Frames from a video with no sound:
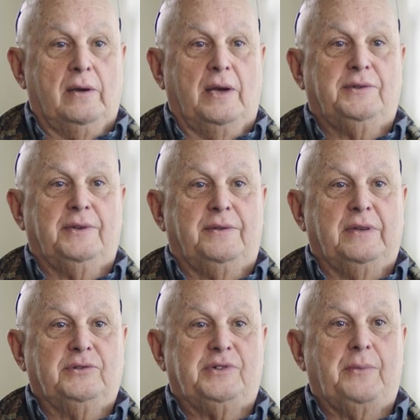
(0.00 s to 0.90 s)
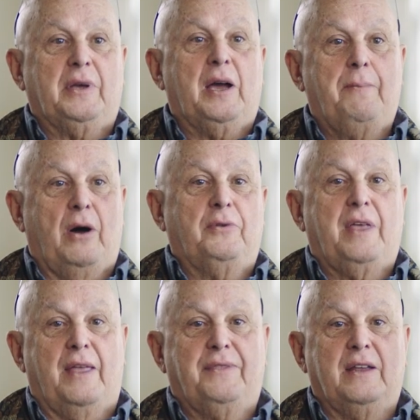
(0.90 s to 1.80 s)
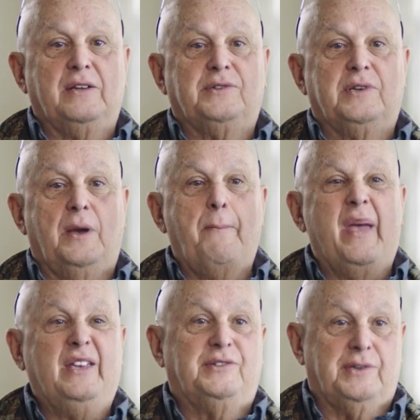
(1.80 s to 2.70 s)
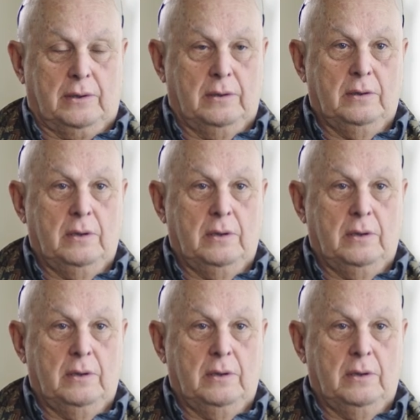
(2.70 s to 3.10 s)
I said, there's something about that that is amazing.